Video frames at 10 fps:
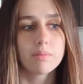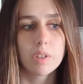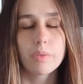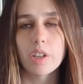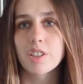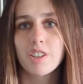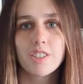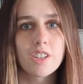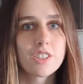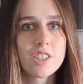
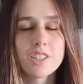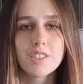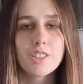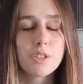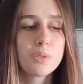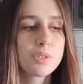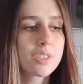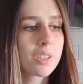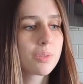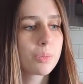Affectionate touch is
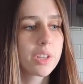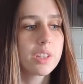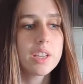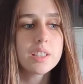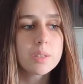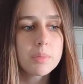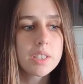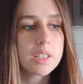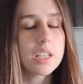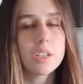used with
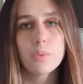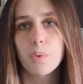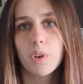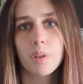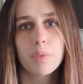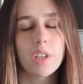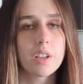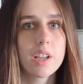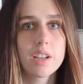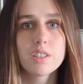intimacy, warmth,
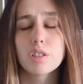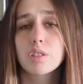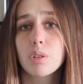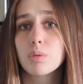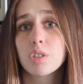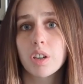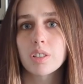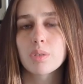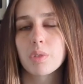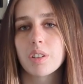and to show
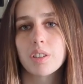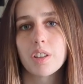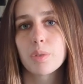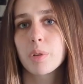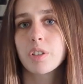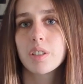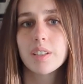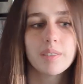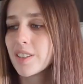trust with another person.